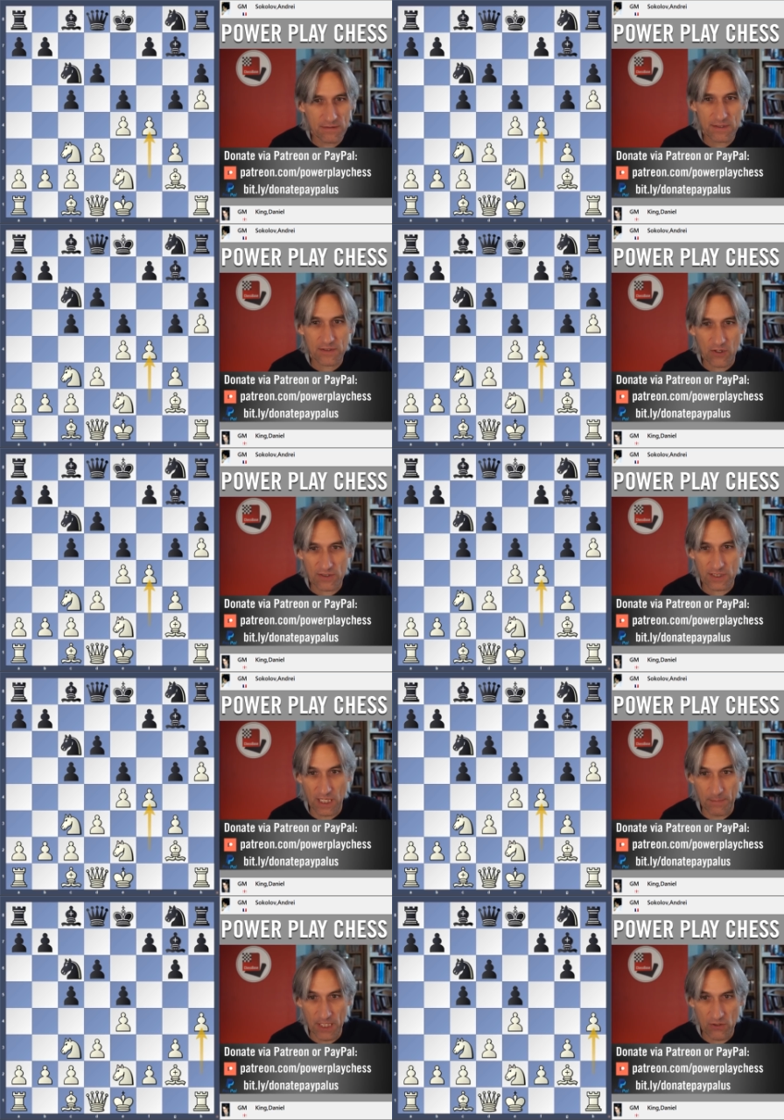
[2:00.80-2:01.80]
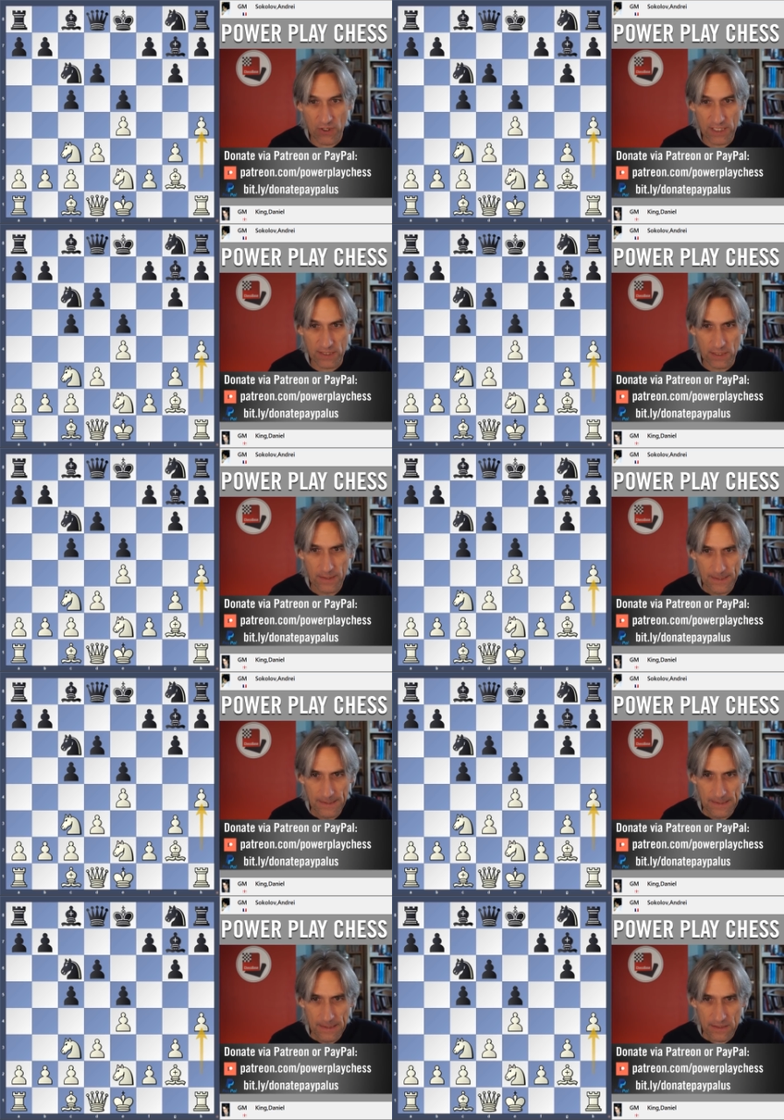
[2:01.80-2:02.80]
starts to get a bit crazy.
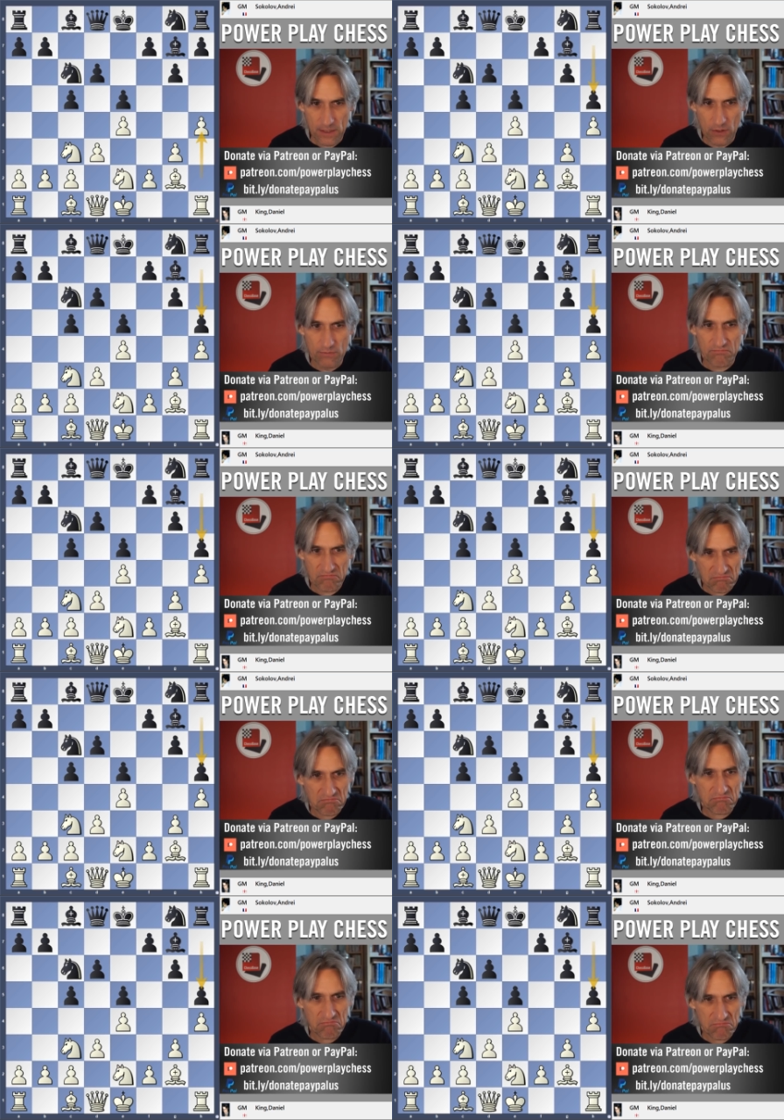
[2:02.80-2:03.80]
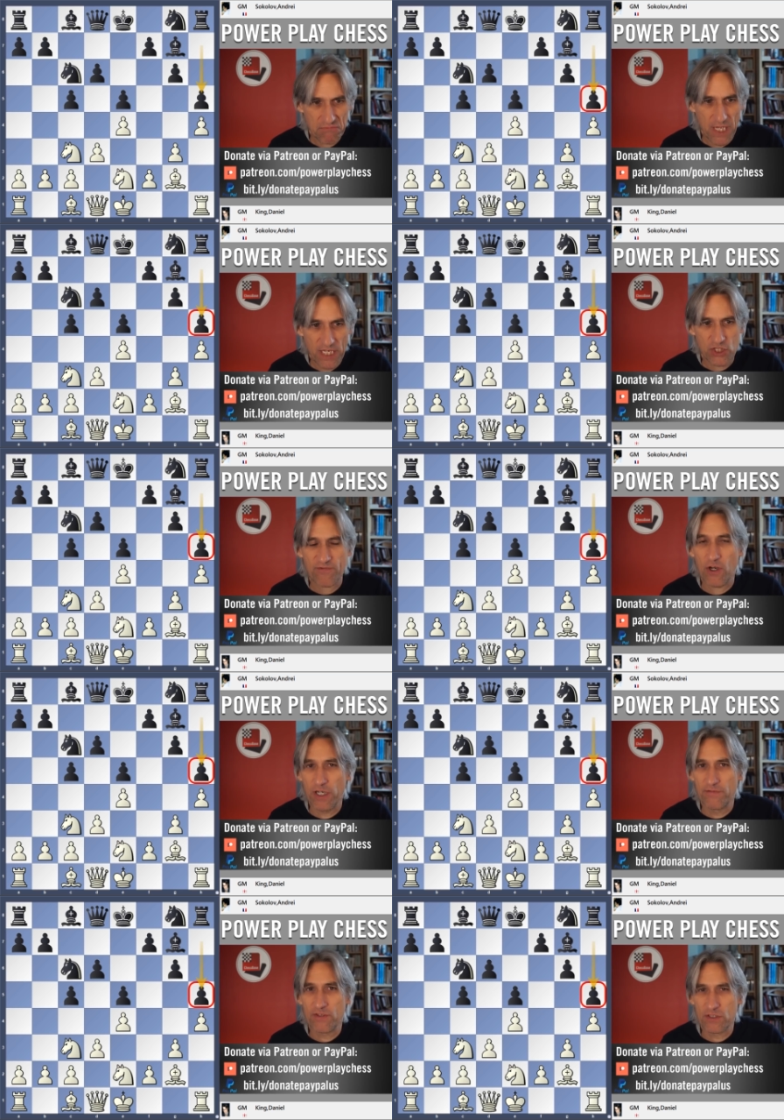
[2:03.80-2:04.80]
So
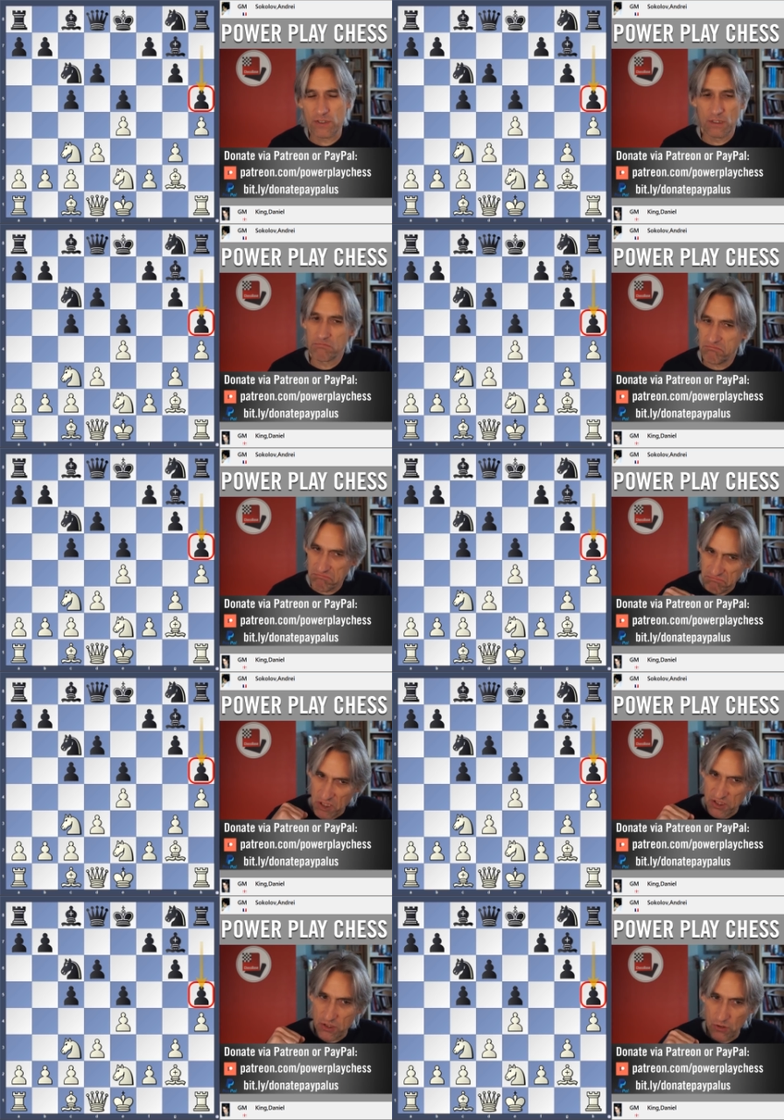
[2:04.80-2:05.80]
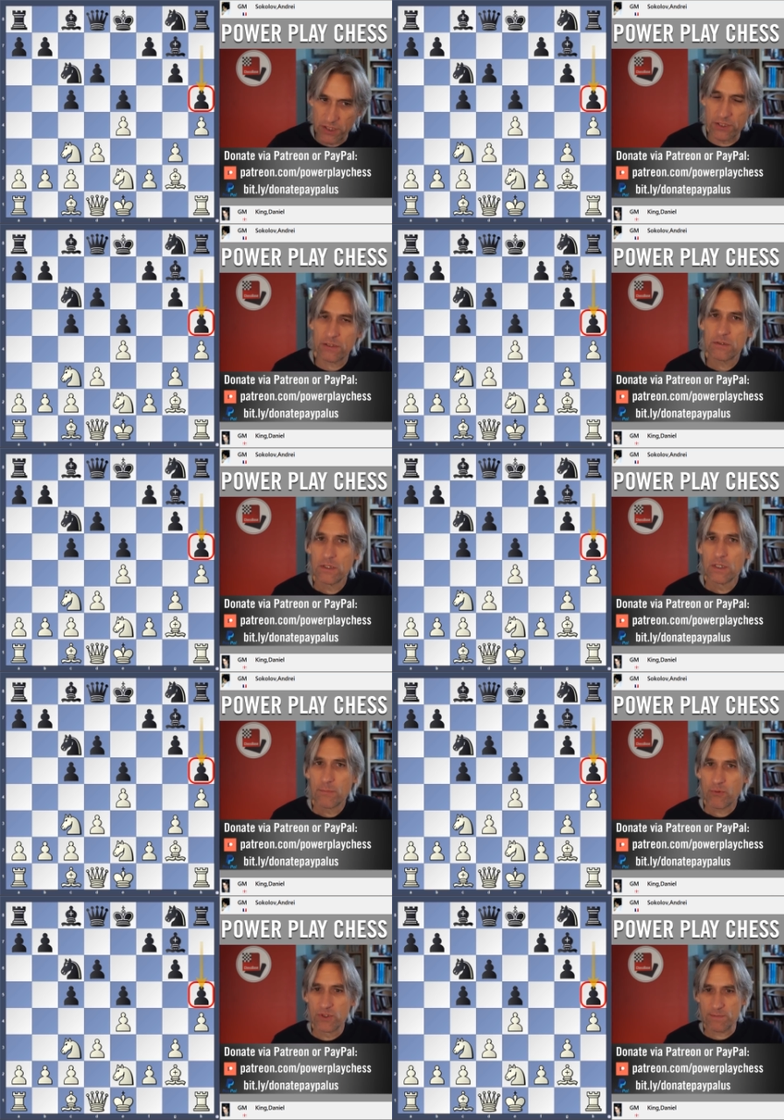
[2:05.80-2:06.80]
H5 is the, the solid
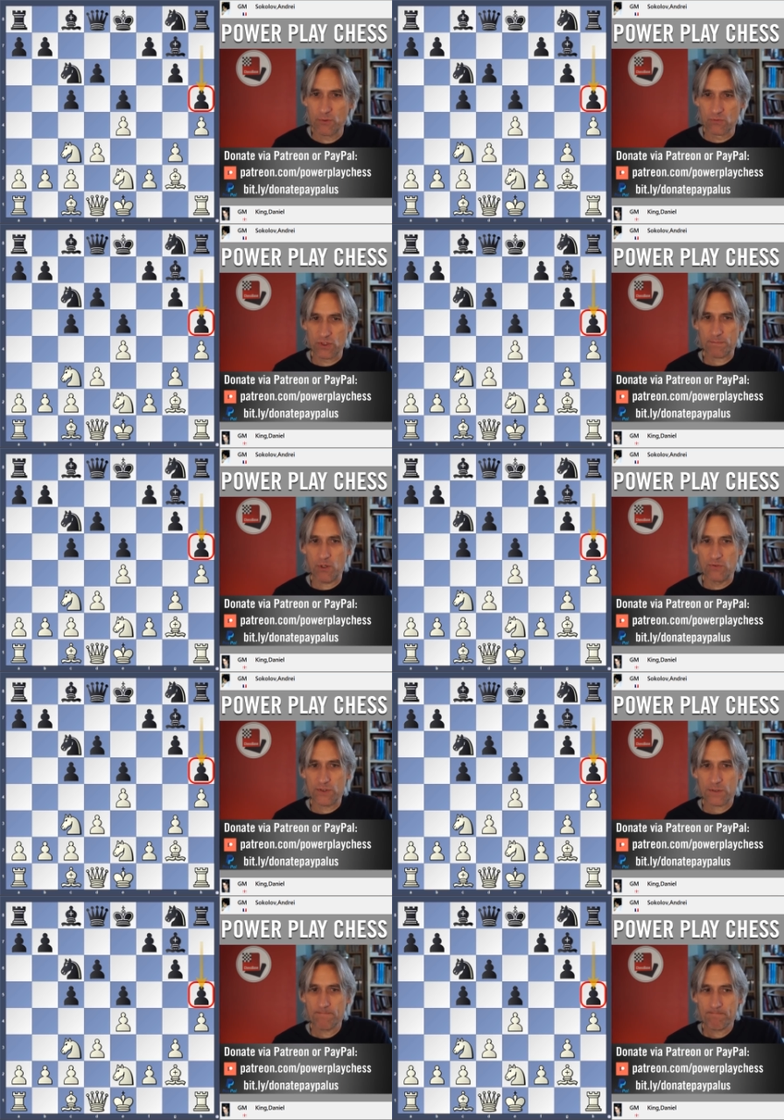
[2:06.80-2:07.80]
principled response.